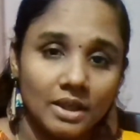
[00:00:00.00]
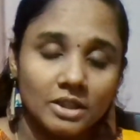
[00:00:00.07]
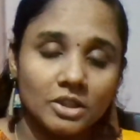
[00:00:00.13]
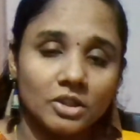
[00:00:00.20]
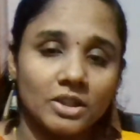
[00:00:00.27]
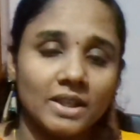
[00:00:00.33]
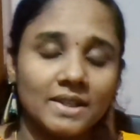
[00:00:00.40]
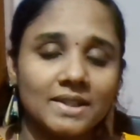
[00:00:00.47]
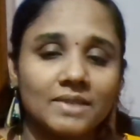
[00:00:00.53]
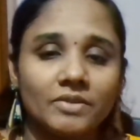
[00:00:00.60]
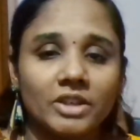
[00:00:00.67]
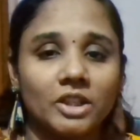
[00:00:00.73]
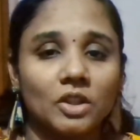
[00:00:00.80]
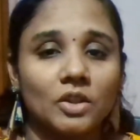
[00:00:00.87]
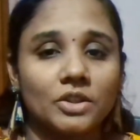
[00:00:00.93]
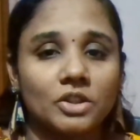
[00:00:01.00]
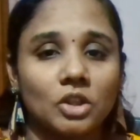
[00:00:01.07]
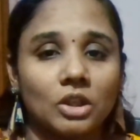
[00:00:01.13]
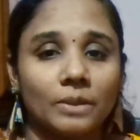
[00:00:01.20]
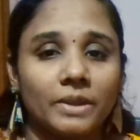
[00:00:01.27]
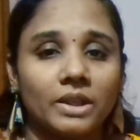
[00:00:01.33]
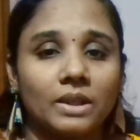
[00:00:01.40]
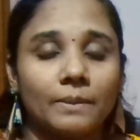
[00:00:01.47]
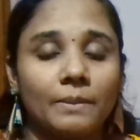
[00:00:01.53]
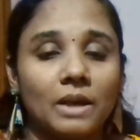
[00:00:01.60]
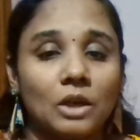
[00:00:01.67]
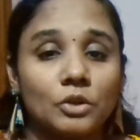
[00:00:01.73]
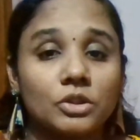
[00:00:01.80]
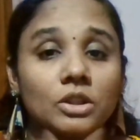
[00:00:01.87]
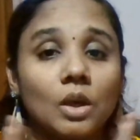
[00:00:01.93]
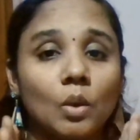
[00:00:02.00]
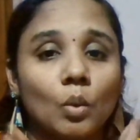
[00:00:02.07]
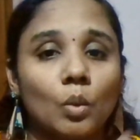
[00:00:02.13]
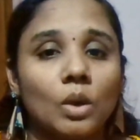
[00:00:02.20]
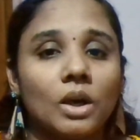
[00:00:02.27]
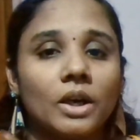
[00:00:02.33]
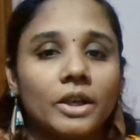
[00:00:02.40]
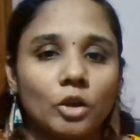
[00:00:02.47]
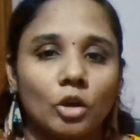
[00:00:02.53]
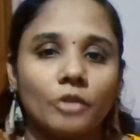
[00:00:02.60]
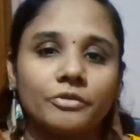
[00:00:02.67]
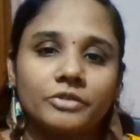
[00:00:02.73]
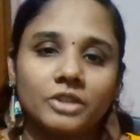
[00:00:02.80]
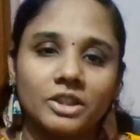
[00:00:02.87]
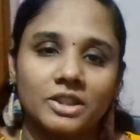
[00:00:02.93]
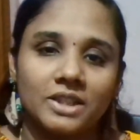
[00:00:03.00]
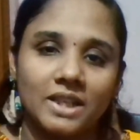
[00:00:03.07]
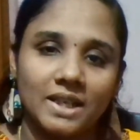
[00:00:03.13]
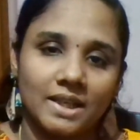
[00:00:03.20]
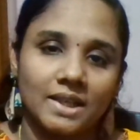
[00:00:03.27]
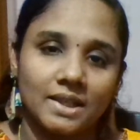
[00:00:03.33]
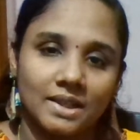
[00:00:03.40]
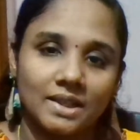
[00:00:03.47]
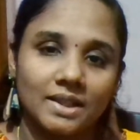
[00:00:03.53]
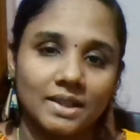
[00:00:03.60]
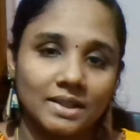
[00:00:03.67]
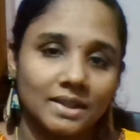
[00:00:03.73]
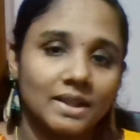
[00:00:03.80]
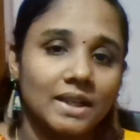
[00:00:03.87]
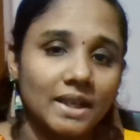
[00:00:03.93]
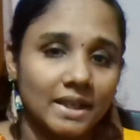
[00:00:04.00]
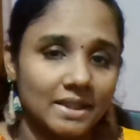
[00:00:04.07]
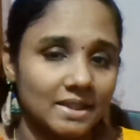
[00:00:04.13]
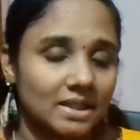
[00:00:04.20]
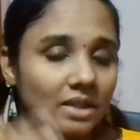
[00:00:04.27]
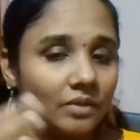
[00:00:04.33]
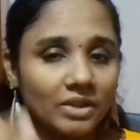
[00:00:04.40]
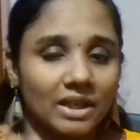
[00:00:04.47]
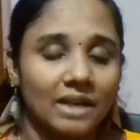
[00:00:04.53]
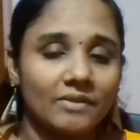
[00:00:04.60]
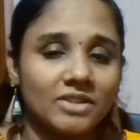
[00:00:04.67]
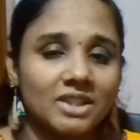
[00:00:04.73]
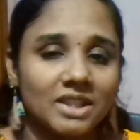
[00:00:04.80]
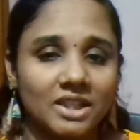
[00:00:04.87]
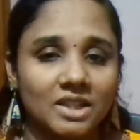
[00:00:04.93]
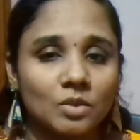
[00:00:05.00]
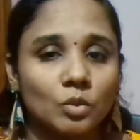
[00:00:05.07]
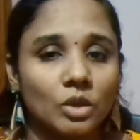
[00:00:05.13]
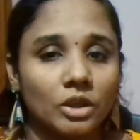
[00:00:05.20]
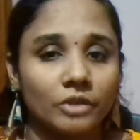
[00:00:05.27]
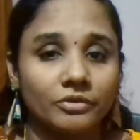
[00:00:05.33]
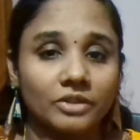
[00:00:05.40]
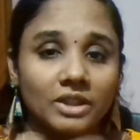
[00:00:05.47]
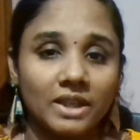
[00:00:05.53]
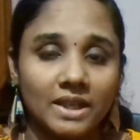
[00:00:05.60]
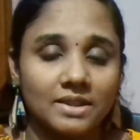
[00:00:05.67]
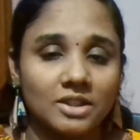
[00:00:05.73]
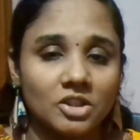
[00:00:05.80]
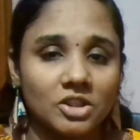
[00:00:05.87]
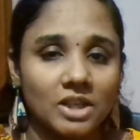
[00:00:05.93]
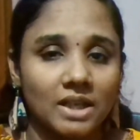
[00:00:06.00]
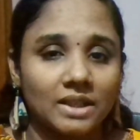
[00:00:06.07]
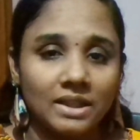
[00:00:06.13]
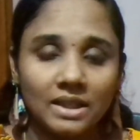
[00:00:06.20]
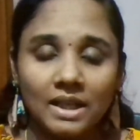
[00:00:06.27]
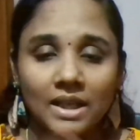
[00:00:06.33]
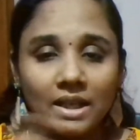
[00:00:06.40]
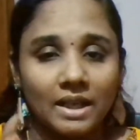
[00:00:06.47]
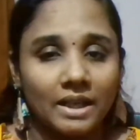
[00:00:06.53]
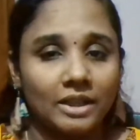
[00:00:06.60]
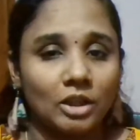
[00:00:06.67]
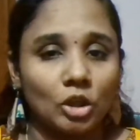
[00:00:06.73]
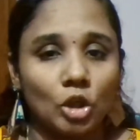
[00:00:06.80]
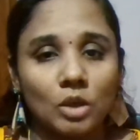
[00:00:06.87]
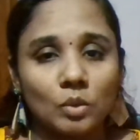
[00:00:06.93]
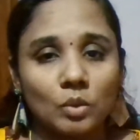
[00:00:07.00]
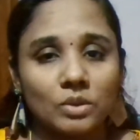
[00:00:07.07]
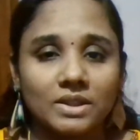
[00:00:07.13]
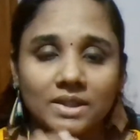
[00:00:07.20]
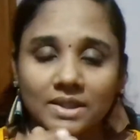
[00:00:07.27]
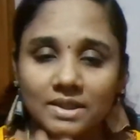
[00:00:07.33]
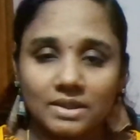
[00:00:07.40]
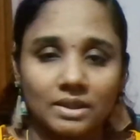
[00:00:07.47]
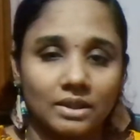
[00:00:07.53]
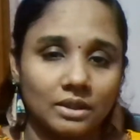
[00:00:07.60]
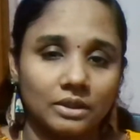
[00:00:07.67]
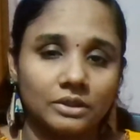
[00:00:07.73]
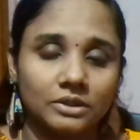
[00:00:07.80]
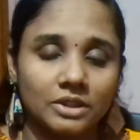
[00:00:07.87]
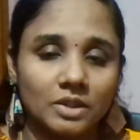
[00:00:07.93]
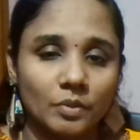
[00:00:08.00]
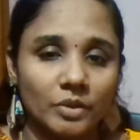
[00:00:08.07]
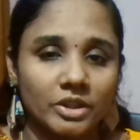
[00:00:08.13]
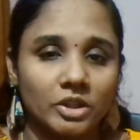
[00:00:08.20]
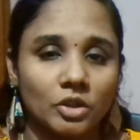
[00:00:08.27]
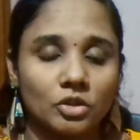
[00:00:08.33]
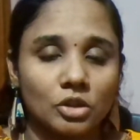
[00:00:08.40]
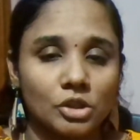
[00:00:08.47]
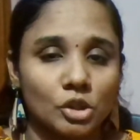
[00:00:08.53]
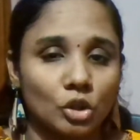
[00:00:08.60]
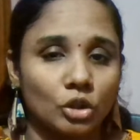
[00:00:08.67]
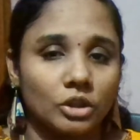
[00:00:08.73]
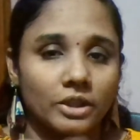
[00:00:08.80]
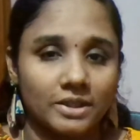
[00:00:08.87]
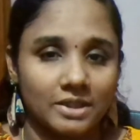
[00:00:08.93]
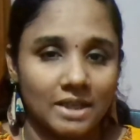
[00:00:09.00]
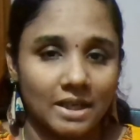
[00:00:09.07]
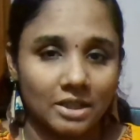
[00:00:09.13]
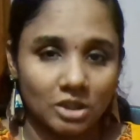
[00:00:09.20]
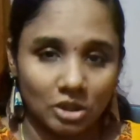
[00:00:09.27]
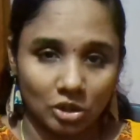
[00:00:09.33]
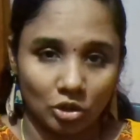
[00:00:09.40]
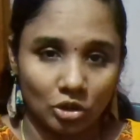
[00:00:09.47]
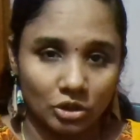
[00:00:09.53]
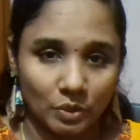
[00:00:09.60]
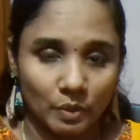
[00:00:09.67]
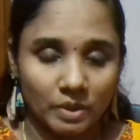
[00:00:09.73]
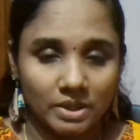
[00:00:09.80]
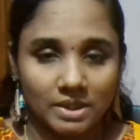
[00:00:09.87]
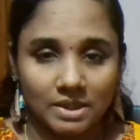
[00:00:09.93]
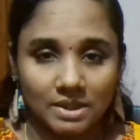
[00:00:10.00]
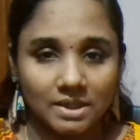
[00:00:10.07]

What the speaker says: Today's video is going to be about word of the day. Yes, we have a series word of the day in this channel, and along with this, this video is also going to get tagged along to it.